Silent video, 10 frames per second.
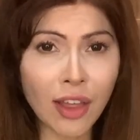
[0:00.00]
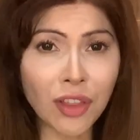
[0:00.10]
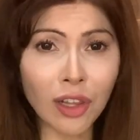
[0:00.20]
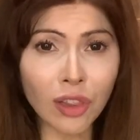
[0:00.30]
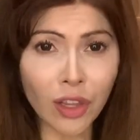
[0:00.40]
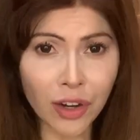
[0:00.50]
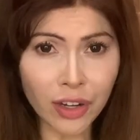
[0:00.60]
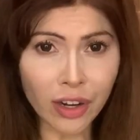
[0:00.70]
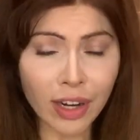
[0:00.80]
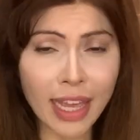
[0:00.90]
the
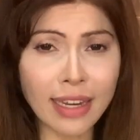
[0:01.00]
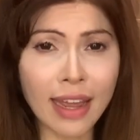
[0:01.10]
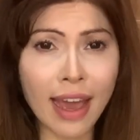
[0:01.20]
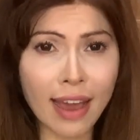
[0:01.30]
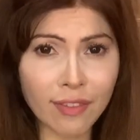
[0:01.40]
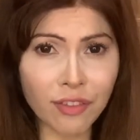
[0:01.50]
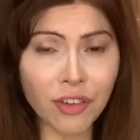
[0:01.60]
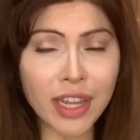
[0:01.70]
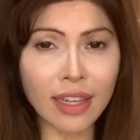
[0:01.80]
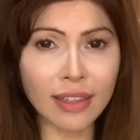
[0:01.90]
learner in
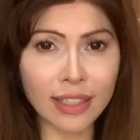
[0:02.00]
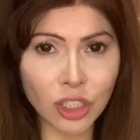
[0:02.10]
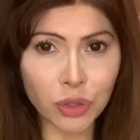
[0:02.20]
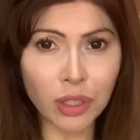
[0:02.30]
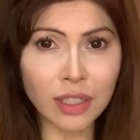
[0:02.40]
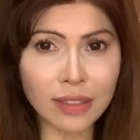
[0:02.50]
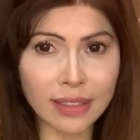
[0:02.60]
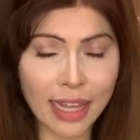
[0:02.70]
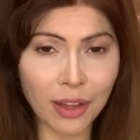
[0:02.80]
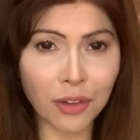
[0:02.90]
every literal
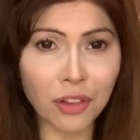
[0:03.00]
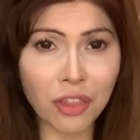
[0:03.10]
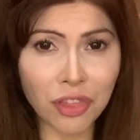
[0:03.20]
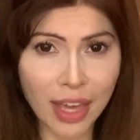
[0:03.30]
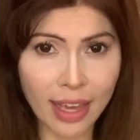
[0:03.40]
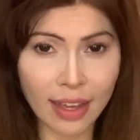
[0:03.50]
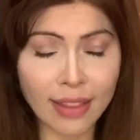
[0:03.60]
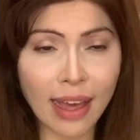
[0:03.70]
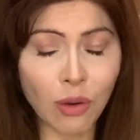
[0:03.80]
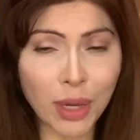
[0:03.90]
single thing
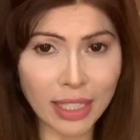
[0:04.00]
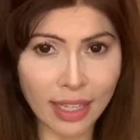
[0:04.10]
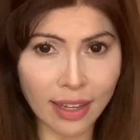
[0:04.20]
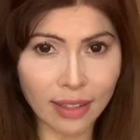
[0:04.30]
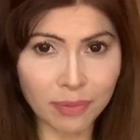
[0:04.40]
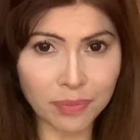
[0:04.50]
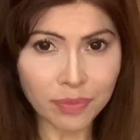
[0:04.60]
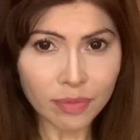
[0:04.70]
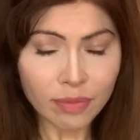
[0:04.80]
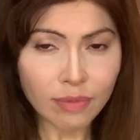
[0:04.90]
that we did.
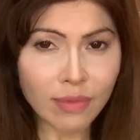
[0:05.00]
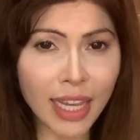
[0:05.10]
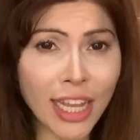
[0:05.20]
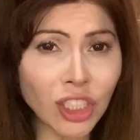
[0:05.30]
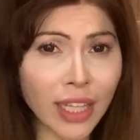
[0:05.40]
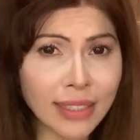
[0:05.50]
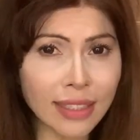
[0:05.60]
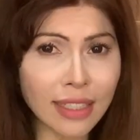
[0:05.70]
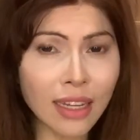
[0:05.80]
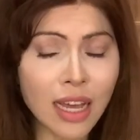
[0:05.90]
Each
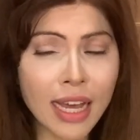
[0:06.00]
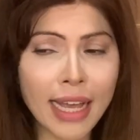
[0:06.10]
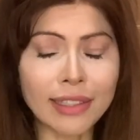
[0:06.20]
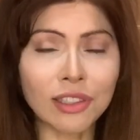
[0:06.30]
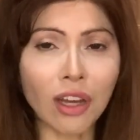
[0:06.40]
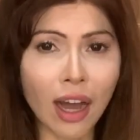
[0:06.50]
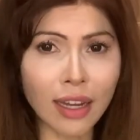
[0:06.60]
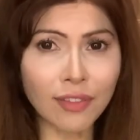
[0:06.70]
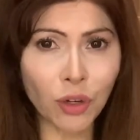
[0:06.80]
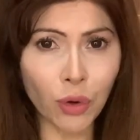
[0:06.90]
lesson is taught,
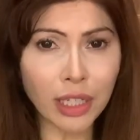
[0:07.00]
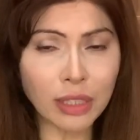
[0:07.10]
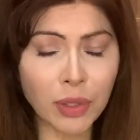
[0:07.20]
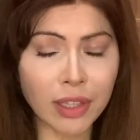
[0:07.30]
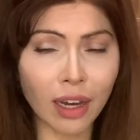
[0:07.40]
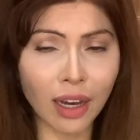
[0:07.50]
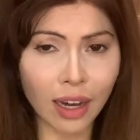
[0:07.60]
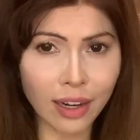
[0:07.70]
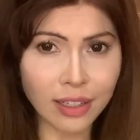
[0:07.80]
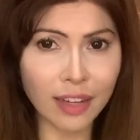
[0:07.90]
of course, with a
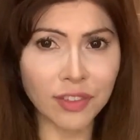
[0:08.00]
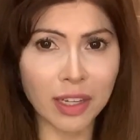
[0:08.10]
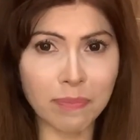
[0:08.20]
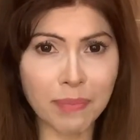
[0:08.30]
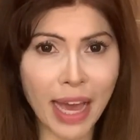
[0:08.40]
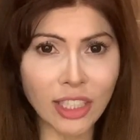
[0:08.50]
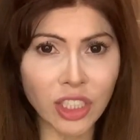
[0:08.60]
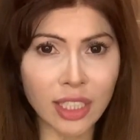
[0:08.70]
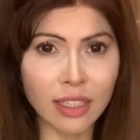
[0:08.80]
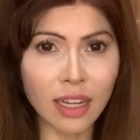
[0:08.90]
heart of
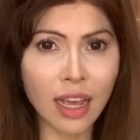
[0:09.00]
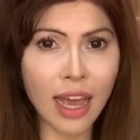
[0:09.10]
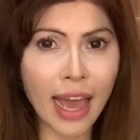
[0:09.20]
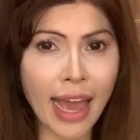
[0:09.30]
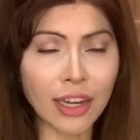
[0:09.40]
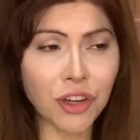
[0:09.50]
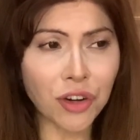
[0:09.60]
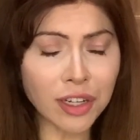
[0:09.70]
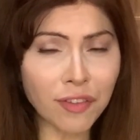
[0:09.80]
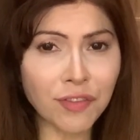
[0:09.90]
compassion, and you're
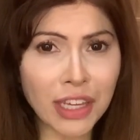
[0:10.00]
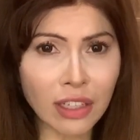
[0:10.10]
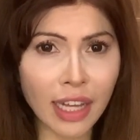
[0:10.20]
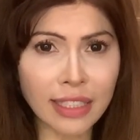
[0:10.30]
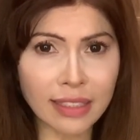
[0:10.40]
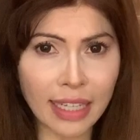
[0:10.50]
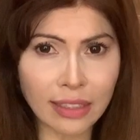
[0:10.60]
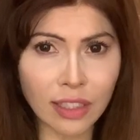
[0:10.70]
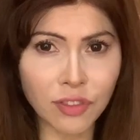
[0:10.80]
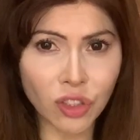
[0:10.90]
going to feel a
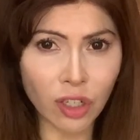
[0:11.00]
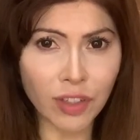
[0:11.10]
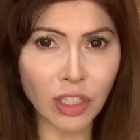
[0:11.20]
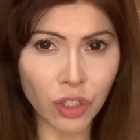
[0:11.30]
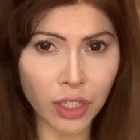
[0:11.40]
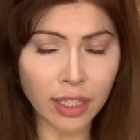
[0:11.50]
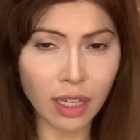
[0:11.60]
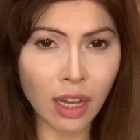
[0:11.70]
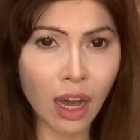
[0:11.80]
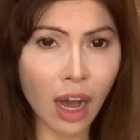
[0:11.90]
sense of servanthood
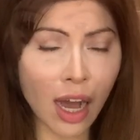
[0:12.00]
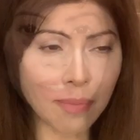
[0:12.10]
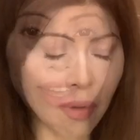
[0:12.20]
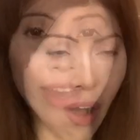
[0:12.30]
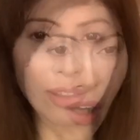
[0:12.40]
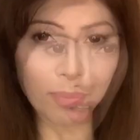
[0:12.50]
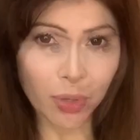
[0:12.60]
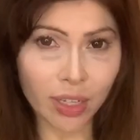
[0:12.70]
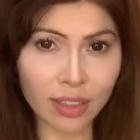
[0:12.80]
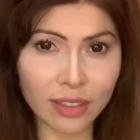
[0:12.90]
out of the
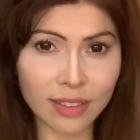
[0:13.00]
book.